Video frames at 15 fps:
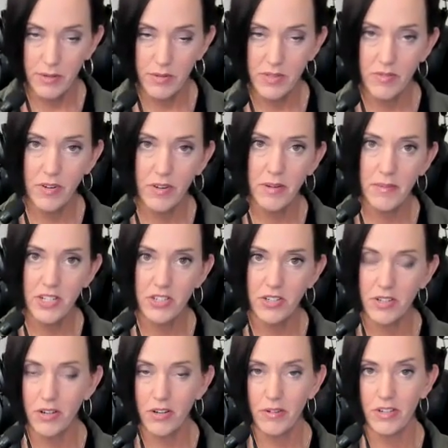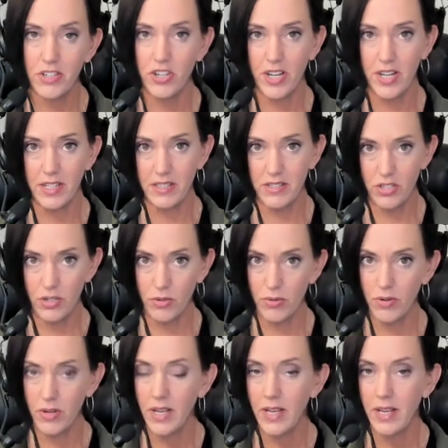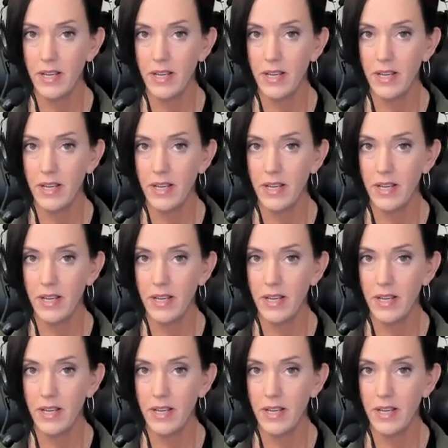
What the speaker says: I was very much encouraging us to